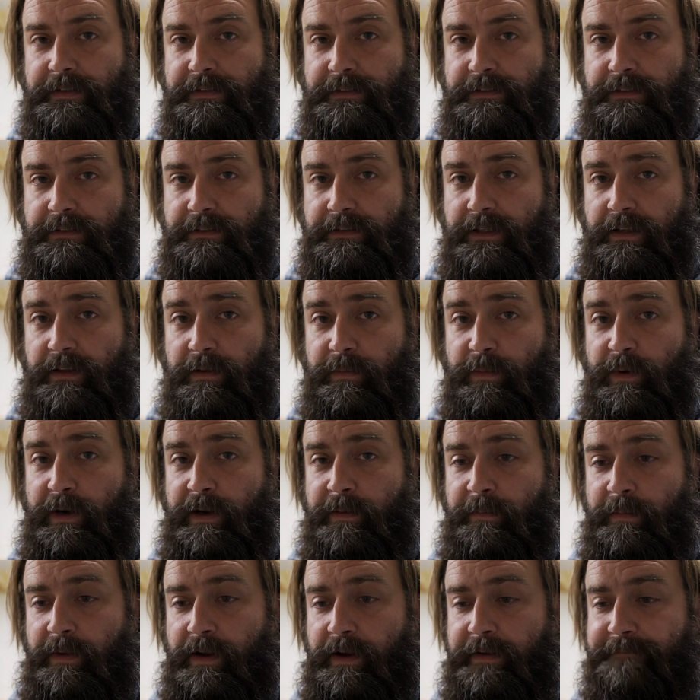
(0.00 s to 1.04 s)

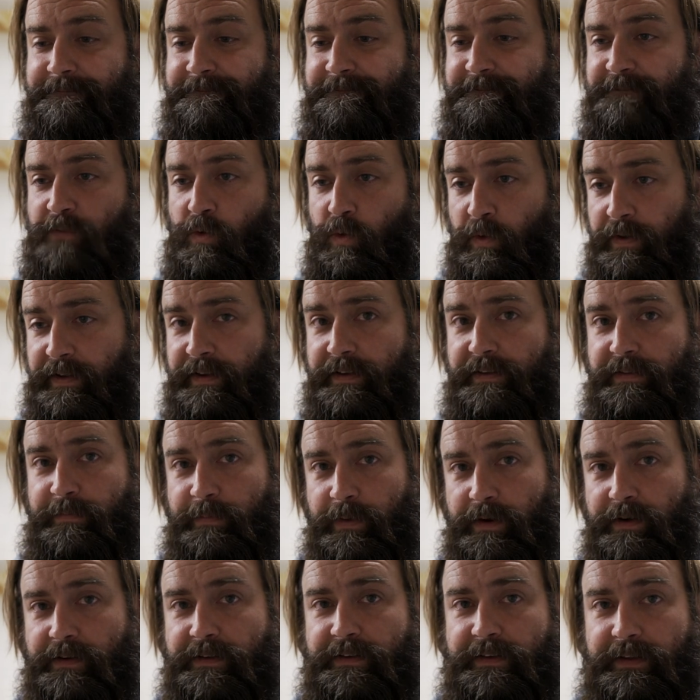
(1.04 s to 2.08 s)
celebrate my 40th
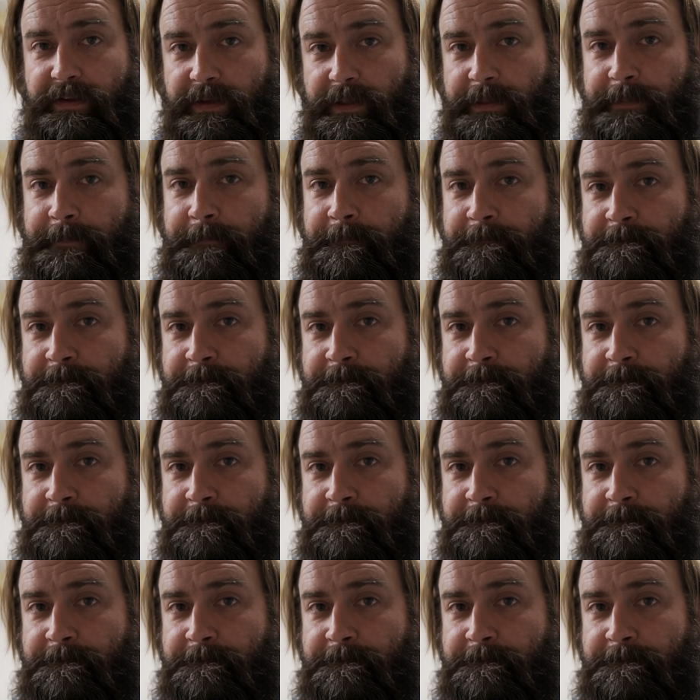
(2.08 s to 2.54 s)
birthday.